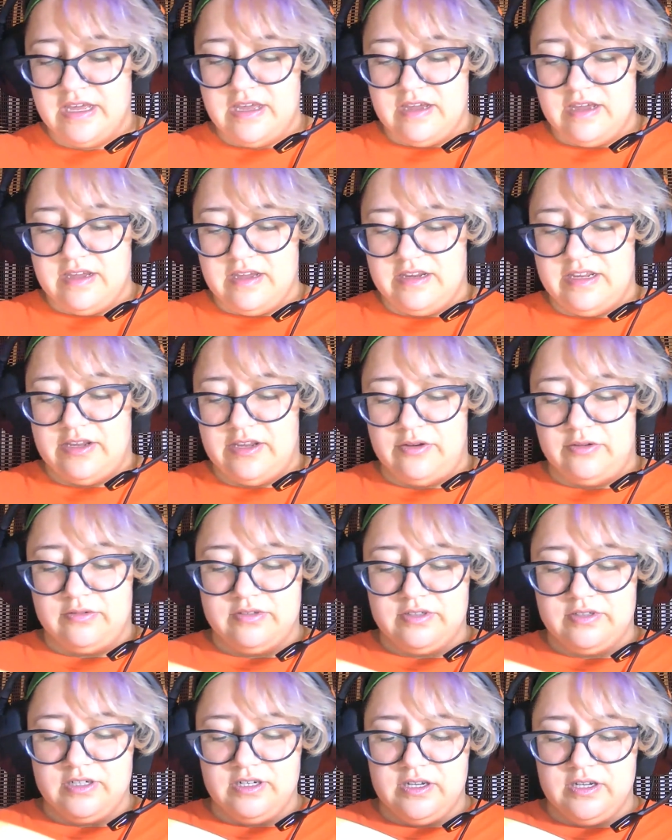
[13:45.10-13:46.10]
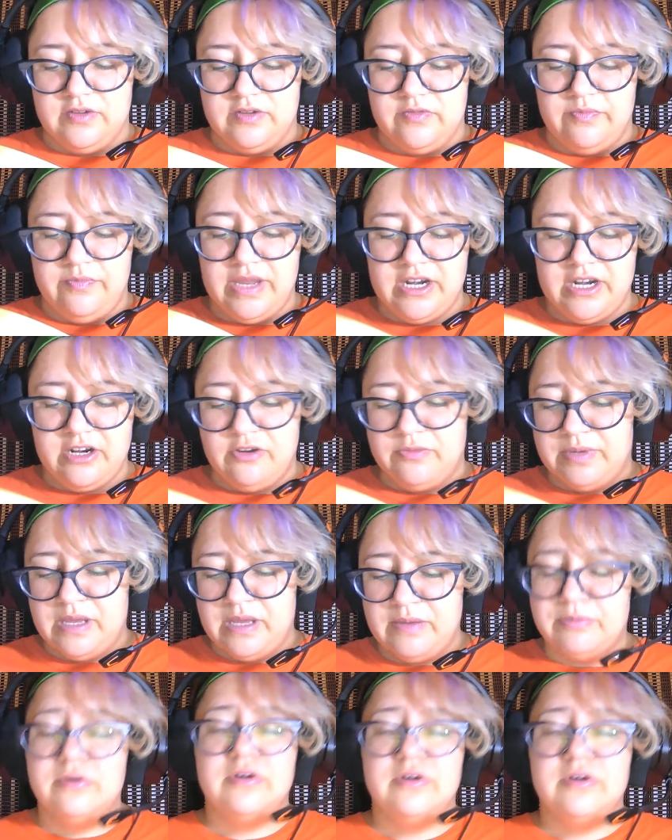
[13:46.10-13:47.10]
you meet new
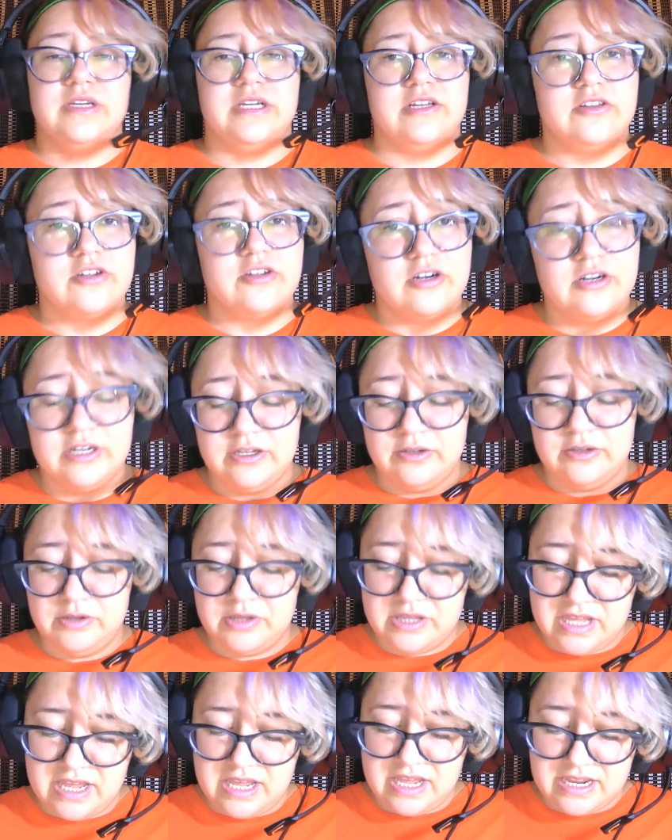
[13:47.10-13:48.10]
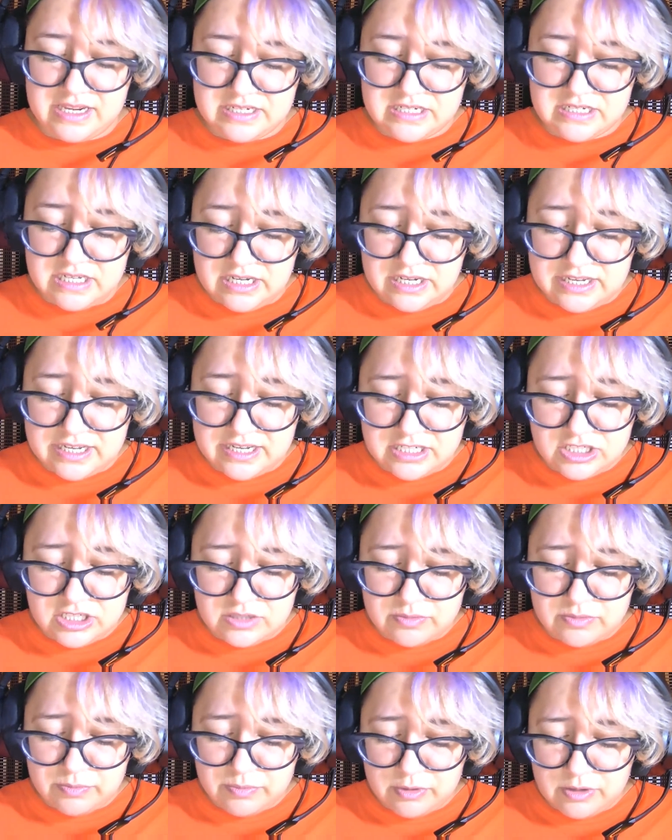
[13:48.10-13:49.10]
people and you learn new things and you get
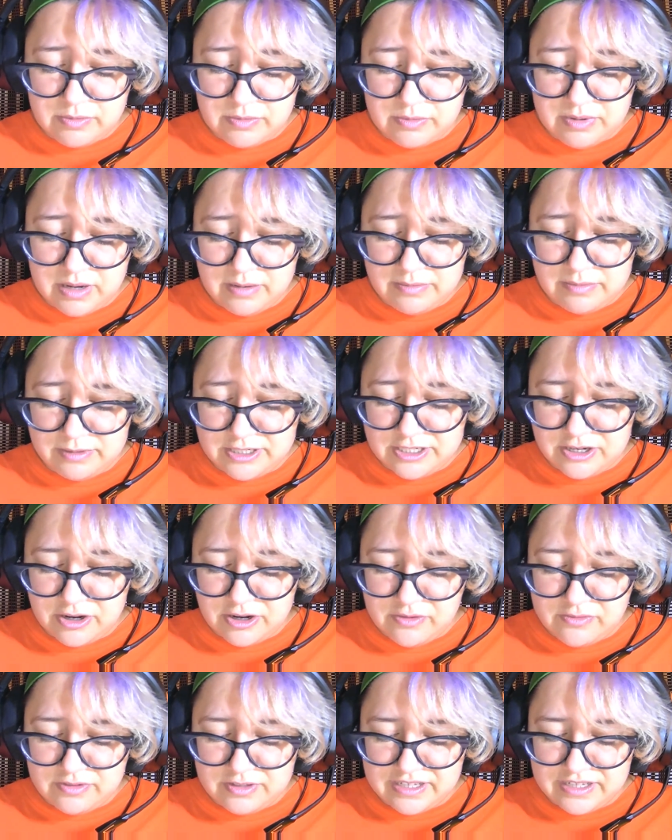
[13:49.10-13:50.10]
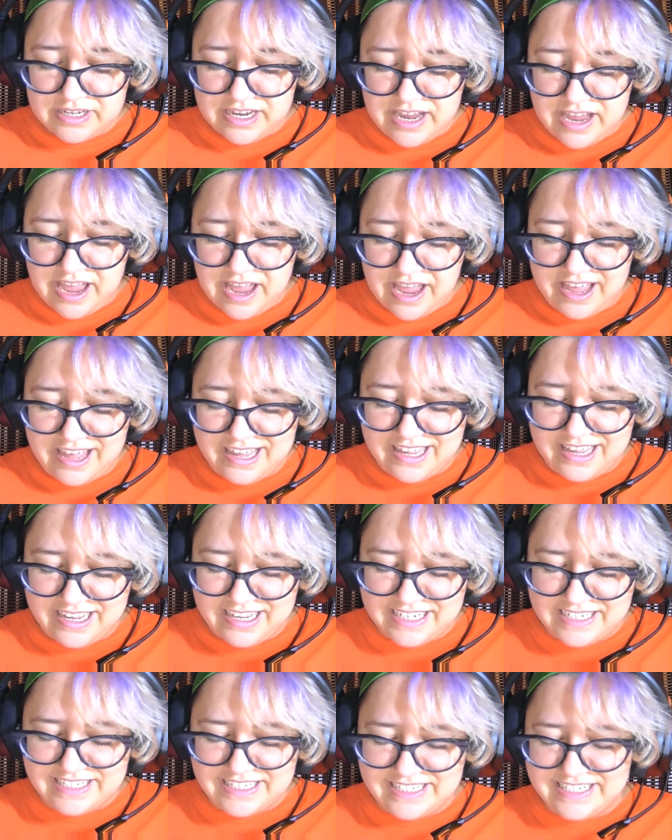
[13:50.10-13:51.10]
your book published hopefully
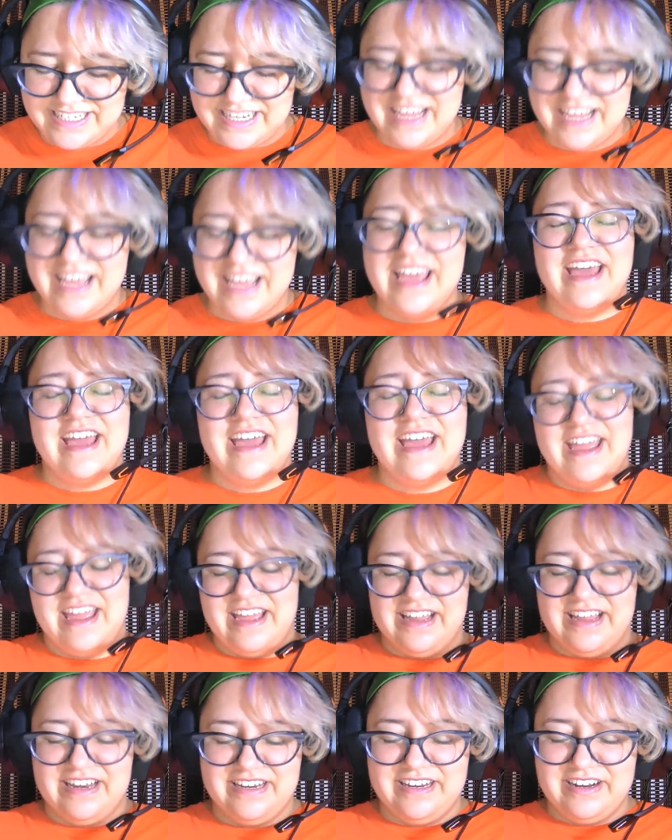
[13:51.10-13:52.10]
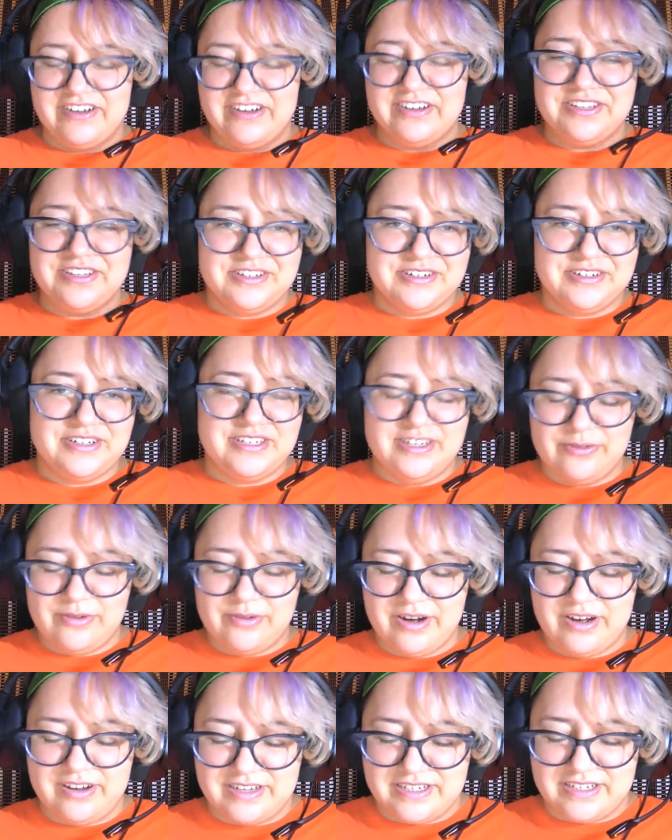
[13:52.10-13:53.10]
and you
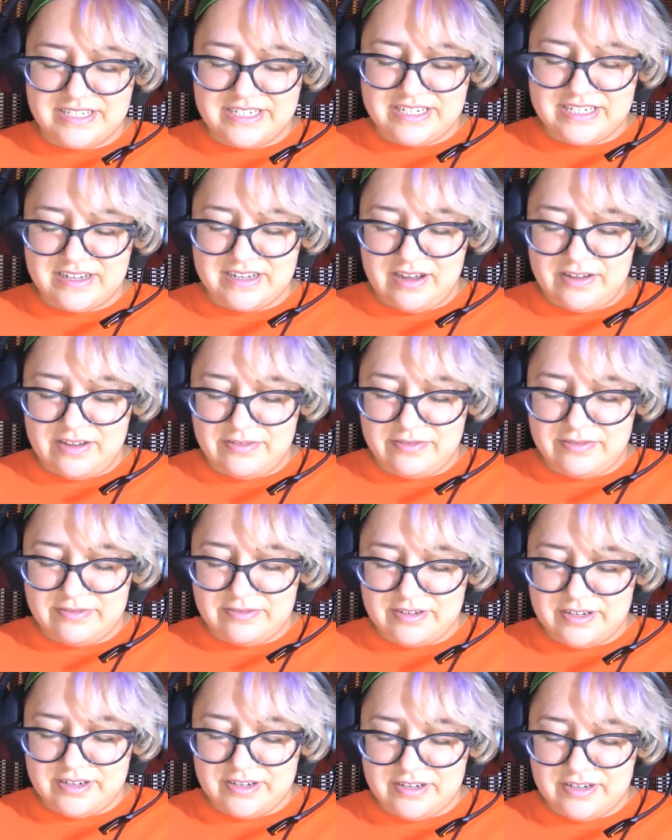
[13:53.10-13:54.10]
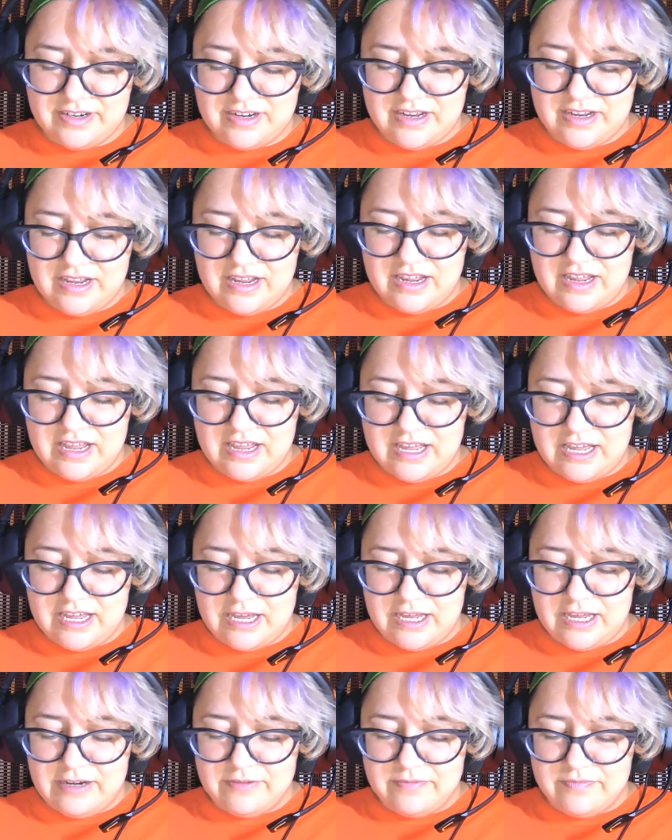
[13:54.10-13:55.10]
work on stuff
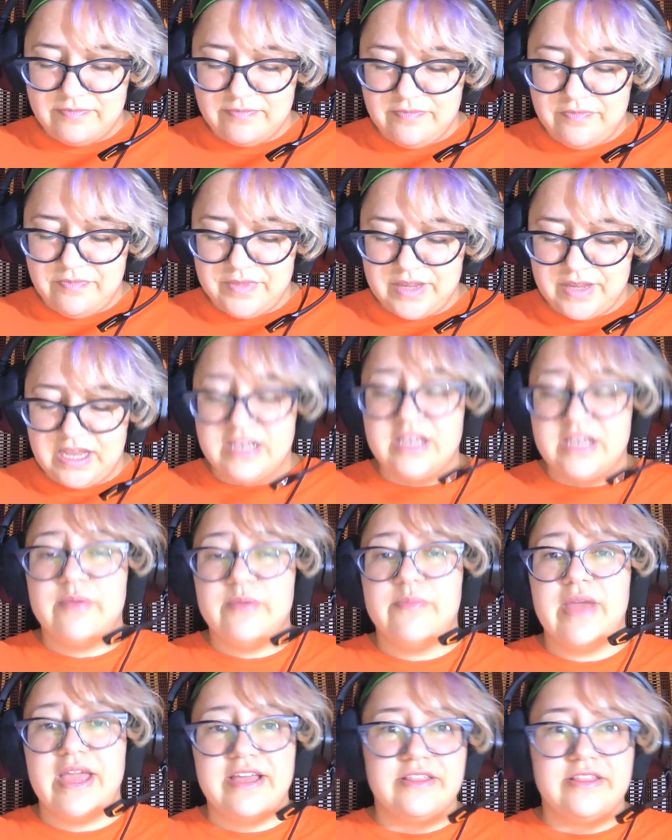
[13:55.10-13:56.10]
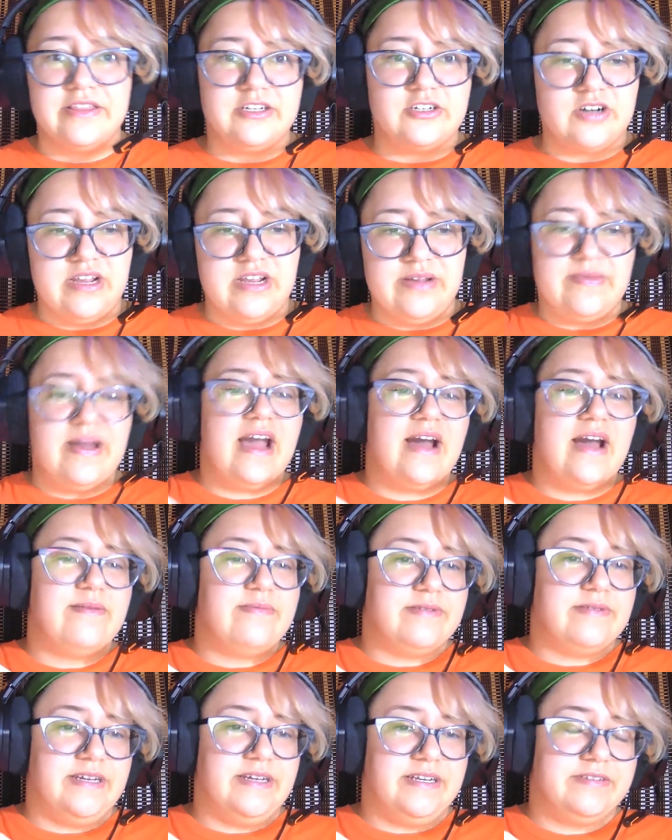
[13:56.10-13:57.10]
and you make the dream
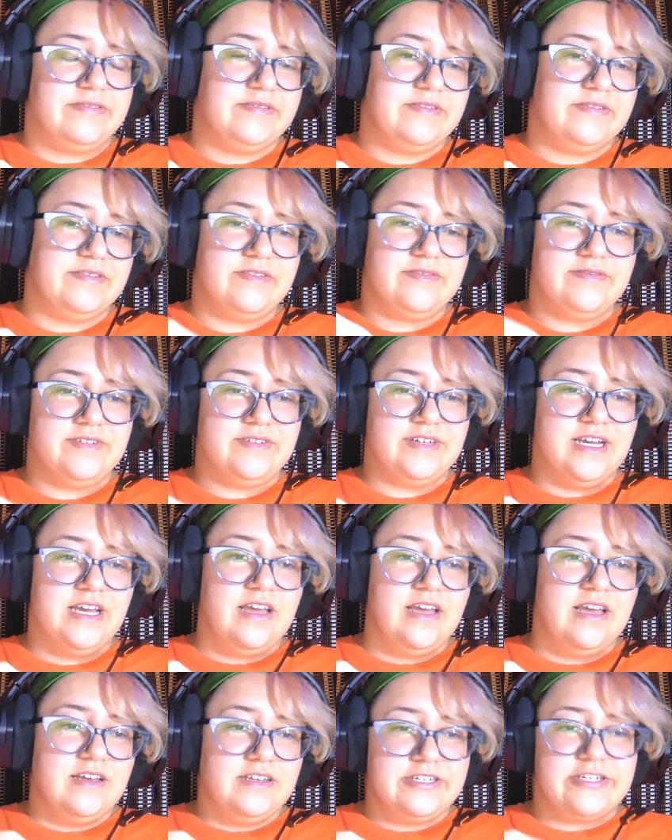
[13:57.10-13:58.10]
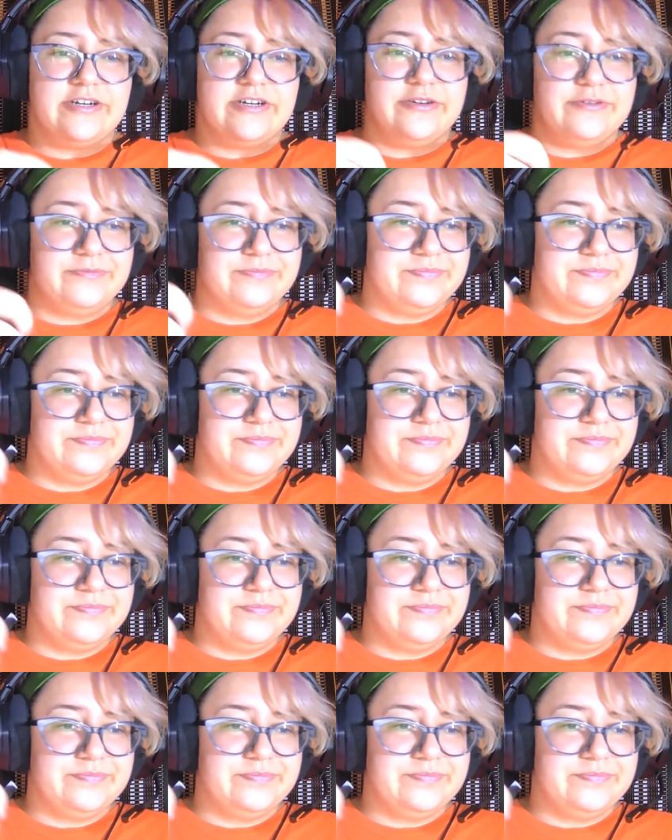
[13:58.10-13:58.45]
happen. So